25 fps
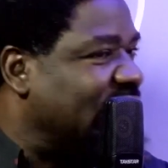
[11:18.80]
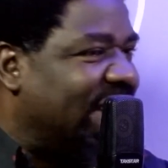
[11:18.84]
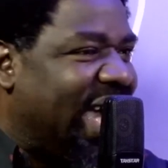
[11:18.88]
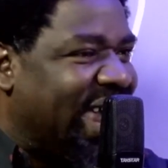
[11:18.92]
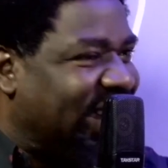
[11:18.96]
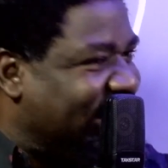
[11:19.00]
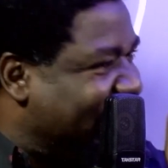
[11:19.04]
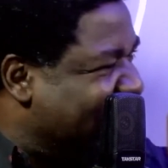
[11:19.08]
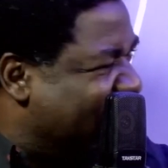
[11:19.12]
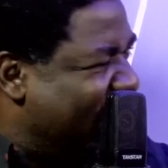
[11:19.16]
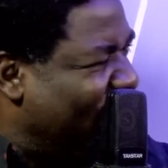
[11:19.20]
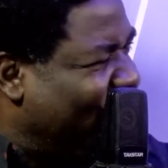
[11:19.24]

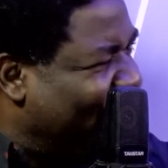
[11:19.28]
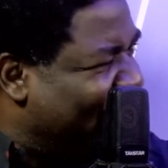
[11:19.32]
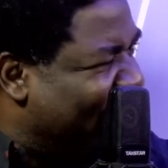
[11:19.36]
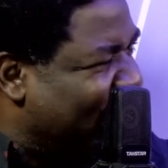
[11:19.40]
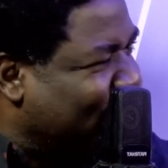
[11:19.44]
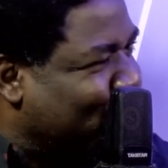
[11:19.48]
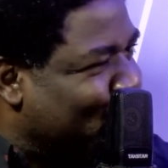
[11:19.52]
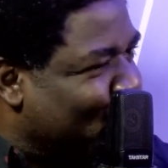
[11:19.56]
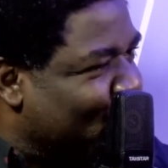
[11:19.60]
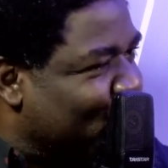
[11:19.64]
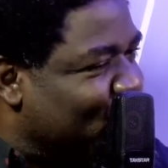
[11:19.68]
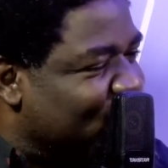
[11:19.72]
And that
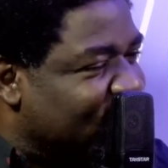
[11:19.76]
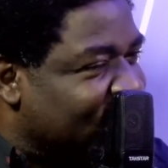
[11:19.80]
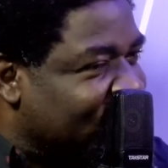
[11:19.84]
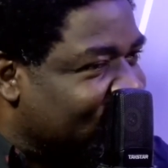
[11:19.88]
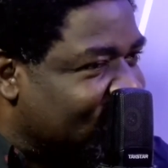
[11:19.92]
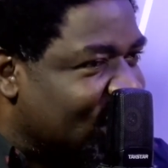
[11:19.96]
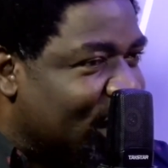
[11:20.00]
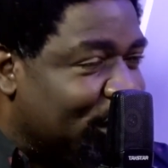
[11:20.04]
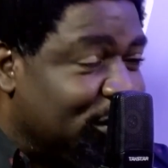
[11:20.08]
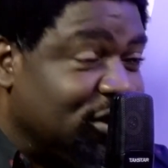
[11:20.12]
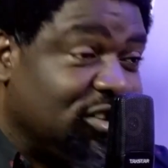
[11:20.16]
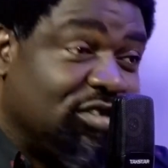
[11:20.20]
fact must be
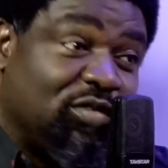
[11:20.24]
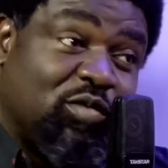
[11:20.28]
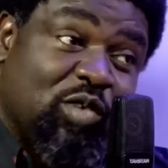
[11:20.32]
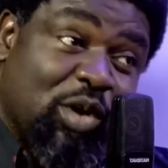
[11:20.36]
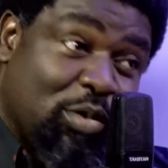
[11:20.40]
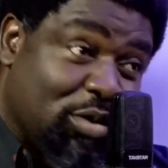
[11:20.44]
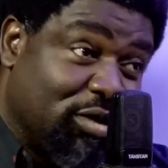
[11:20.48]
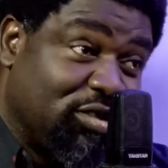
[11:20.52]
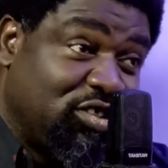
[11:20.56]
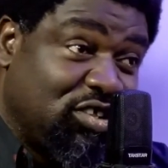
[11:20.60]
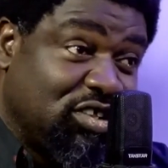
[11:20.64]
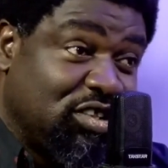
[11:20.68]
established. If
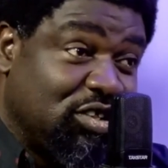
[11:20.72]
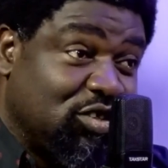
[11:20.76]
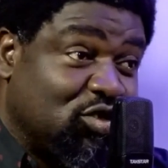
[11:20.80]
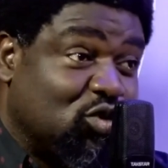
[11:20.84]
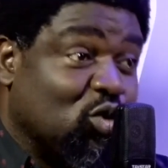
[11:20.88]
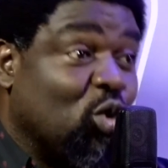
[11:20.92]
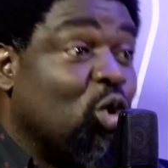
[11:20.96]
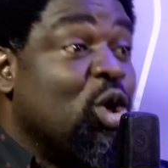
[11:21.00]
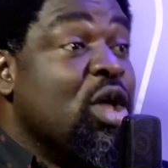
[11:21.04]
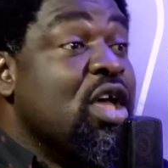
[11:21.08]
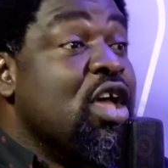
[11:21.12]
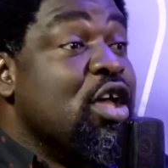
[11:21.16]
you are watching this
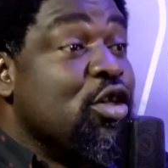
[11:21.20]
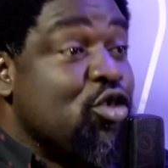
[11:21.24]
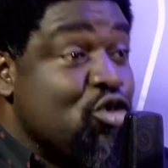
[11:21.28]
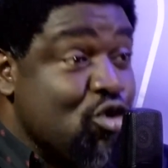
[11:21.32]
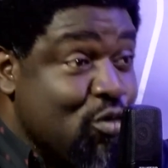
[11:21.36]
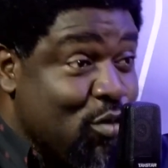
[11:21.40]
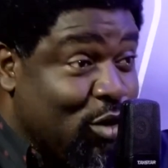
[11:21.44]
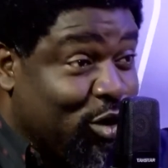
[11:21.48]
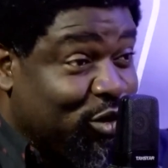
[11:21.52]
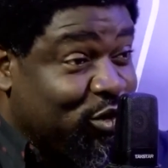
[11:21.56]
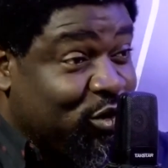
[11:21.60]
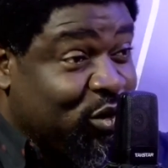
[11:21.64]
show,
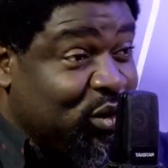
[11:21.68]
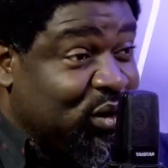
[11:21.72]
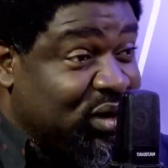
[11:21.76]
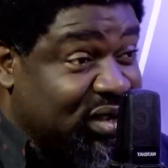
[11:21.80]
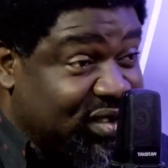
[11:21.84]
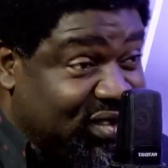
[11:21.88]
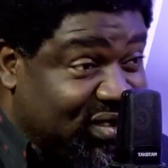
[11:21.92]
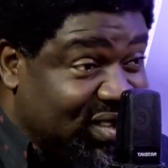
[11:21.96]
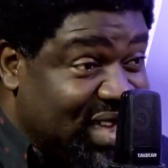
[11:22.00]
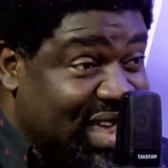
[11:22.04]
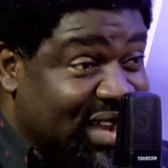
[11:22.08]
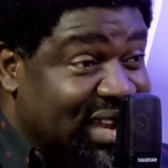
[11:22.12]
you must
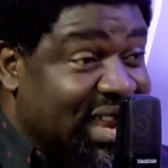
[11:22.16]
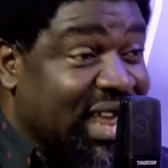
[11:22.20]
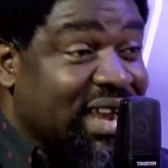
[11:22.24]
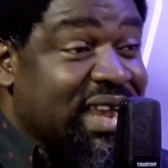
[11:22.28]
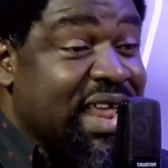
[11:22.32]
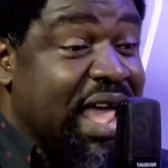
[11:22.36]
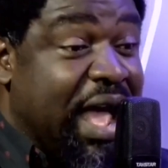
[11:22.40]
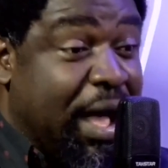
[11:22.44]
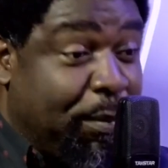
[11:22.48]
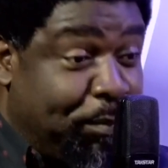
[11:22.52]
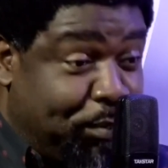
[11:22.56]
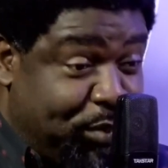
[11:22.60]
understand
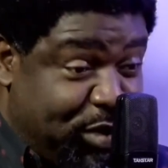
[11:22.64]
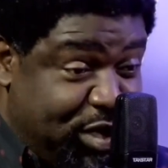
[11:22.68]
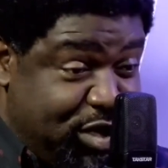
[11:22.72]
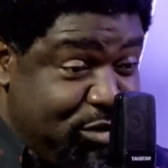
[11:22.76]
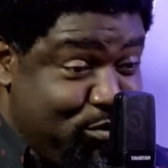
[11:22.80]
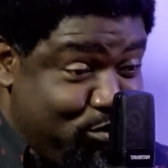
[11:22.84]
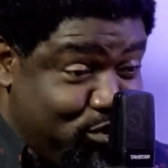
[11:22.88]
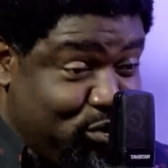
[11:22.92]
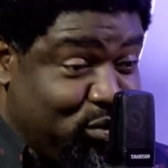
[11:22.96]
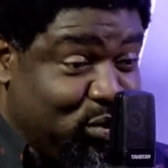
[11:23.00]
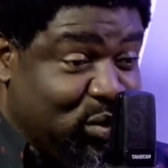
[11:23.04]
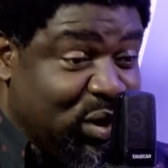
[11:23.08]
that there are
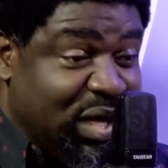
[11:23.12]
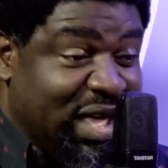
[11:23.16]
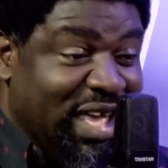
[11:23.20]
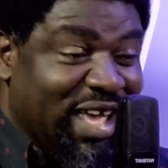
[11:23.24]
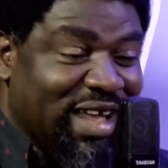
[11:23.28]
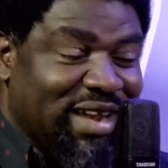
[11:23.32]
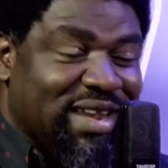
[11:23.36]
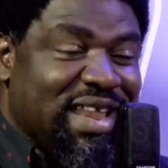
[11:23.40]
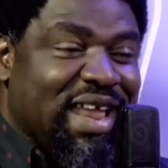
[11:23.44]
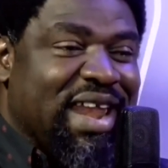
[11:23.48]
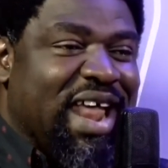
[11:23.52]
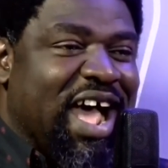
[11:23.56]
people
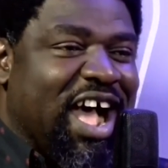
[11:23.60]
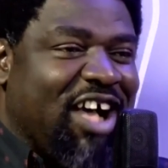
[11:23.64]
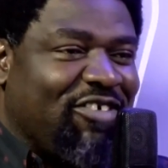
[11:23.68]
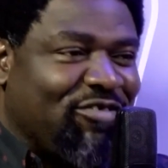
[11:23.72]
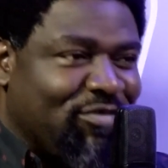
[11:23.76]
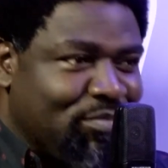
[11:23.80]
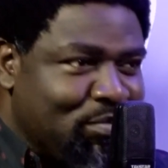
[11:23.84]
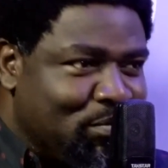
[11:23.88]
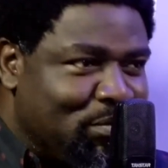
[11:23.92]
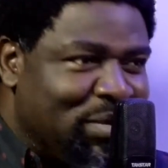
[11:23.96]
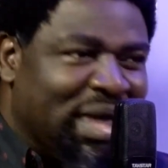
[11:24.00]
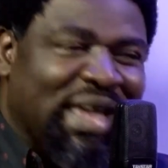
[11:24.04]
that
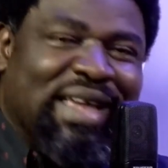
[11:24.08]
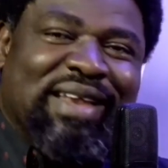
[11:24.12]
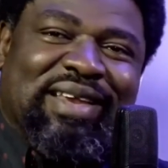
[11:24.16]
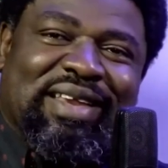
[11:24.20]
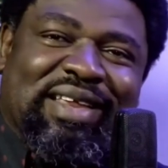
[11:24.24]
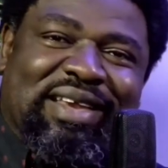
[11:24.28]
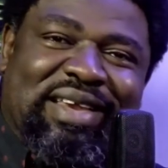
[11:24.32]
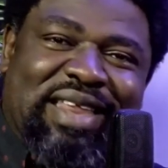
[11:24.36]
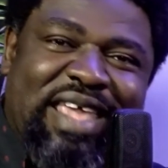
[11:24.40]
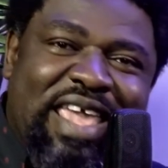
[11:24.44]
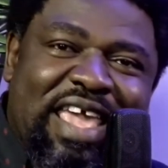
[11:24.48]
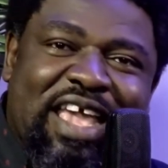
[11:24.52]
have made
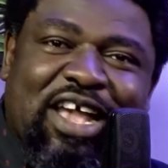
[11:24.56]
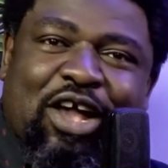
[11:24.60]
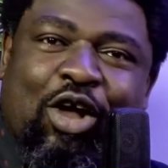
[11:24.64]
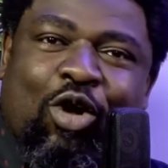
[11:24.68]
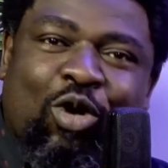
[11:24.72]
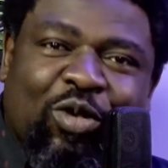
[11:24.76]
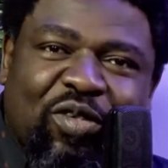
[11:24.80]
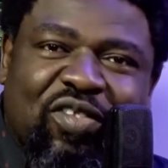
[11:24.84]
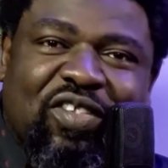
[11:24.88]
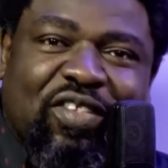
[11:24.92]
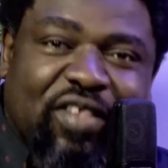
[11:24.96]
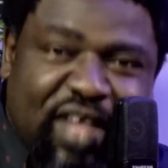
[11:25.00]
it a
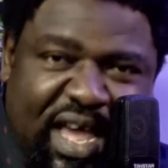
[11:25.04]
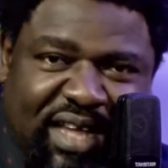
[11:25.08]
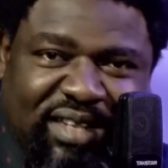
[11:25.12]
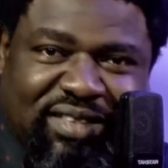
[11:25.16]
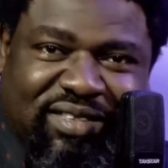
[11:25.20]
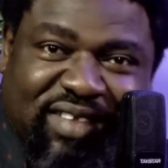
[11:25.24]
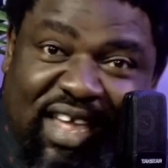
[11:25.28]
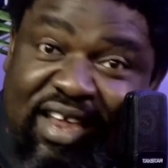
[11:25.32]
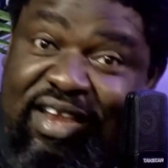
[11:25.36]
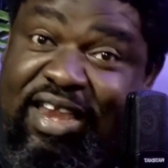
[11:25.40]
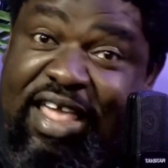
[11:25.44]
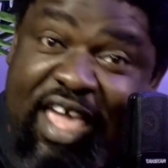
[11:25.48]

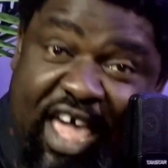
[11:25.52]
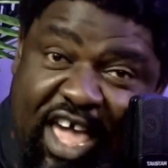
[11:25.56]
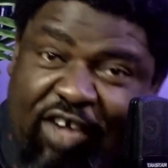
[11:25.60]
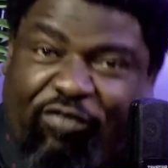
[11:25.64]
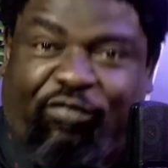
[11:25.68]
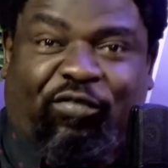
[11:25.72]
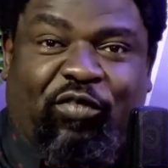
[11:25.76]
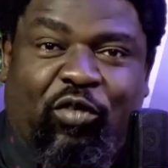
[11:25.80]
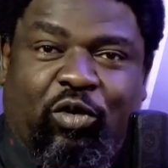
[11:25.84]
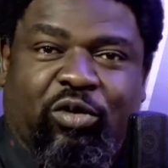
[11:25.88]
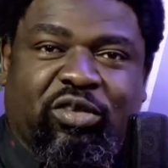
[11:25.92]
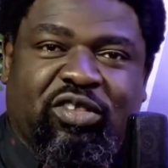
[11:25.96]
concerted
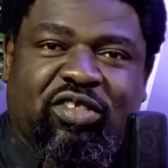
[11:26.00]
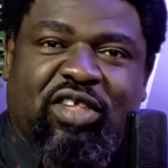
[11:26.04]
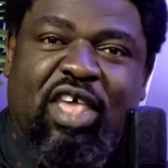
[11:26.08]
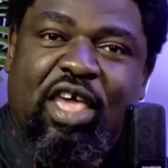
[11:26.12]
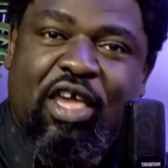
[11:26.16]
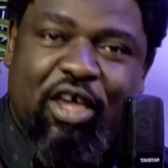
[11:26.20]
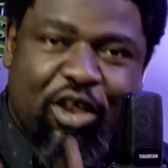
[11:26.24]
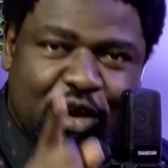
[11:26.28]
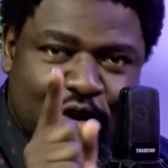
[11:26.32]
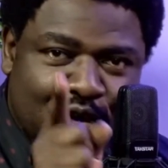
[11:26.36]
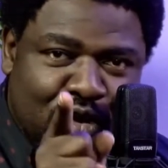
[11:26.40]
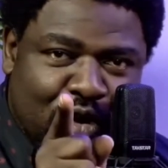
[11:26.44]
effort
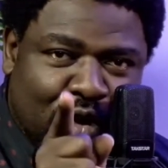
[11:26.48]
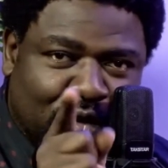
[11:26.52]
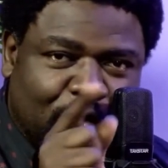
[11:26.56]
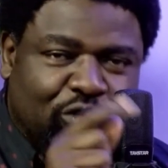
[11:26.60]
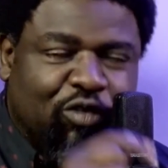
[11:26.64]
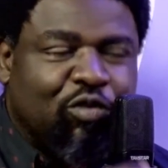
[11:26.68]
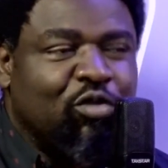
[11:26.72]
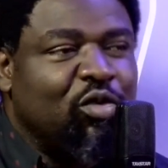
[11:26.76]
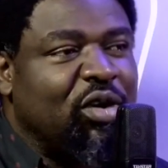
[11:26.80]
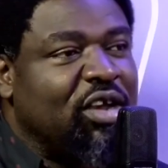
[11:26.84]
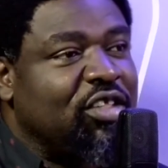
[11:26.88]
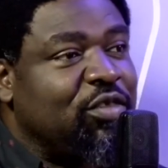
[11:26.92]
not
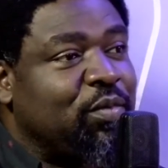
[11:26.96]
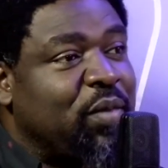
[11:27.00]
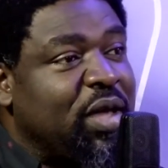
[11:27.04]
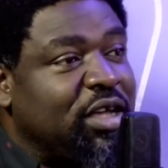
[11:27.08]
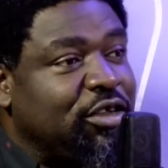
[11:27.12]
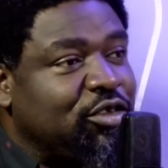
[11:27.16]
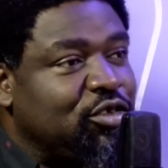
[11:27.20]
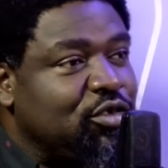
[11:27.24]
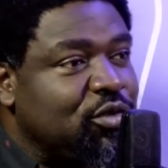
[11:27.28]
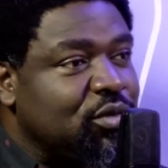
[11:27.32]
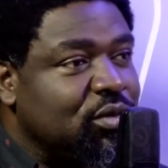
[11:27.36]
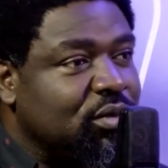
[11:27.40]
to
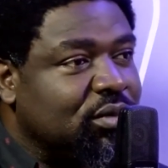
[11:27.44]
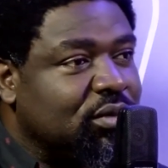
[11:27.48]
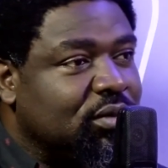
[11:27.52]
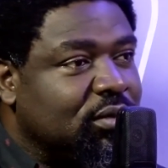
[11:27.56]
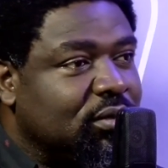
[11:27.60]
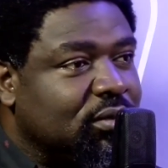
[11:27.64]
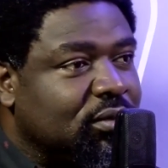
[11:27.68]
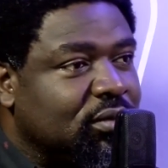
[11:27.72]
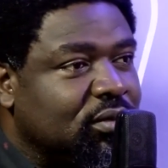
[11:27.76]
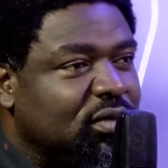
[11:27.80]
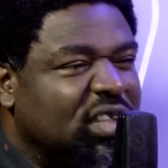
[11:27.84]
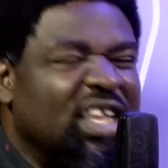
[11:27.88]
respect you.
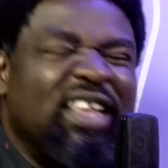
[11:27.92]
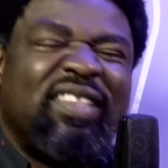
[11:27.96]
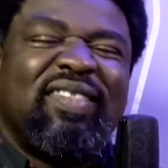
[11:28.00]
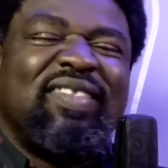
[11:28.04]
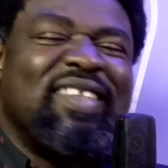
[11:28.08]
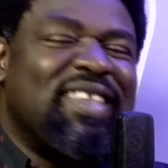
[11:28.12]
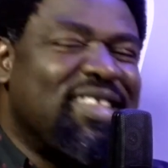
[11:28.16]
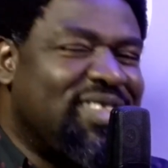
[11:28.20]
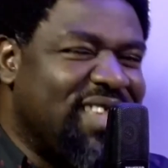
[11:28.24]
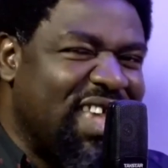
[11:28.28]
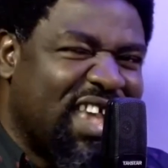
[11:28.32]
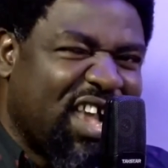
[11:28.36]
It
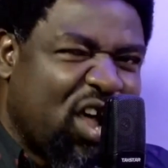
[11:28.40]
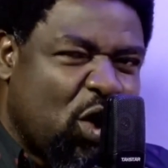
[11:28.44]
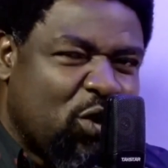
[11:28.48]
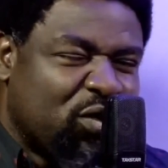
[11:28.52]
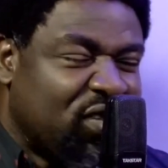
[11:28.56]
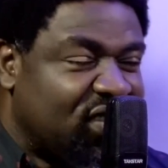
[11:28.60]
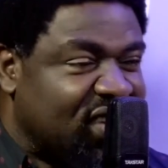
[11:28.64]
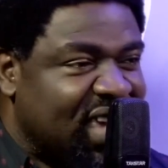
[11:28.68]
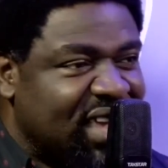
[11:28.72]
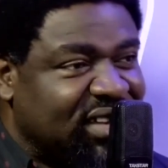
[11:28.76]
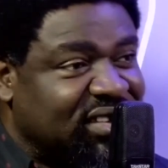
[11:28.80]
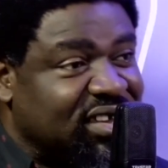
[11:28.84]
is a
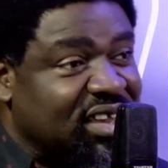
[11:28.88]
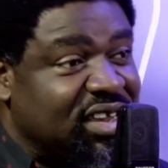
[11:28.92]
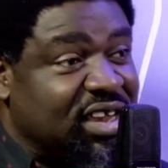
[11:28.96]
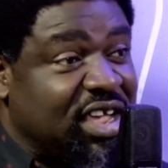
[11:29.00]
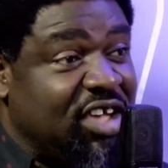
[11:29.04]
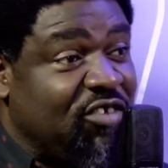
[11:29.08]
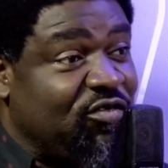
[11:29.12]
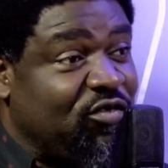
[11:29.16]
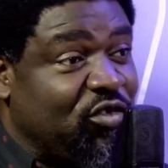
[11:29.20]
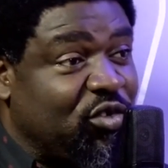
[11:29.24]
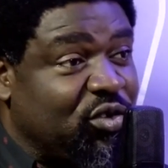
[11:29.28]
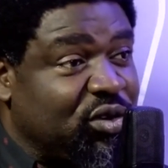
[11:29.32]
concerted
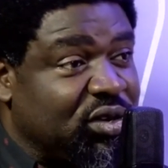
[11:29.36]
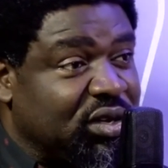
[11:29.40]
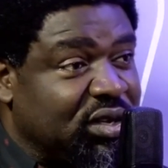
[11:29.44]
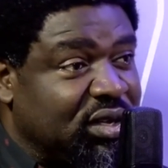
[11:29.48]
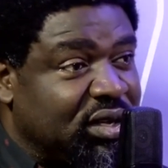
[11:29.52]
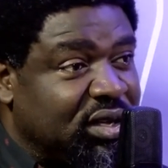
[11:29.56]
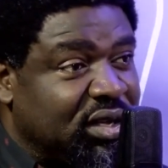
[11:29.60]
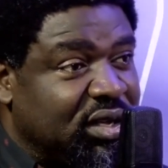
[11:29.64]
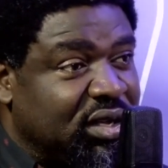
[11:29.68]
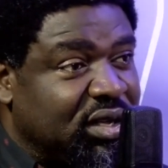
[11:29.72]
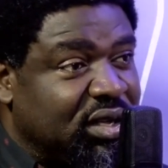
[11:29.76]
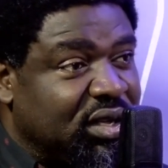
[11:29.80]

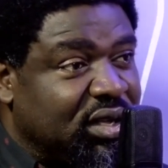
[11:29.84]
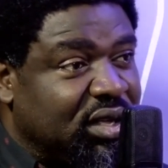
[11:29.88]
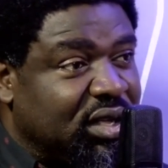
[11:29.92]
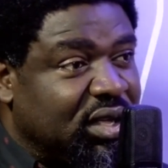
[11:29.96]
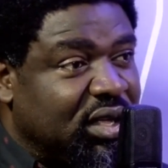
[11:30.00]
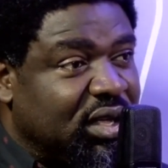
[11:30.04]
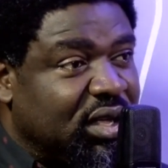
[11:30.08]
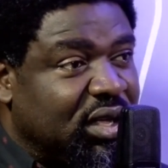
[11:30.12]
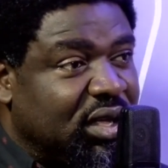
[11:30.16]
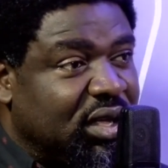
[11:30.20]
effort.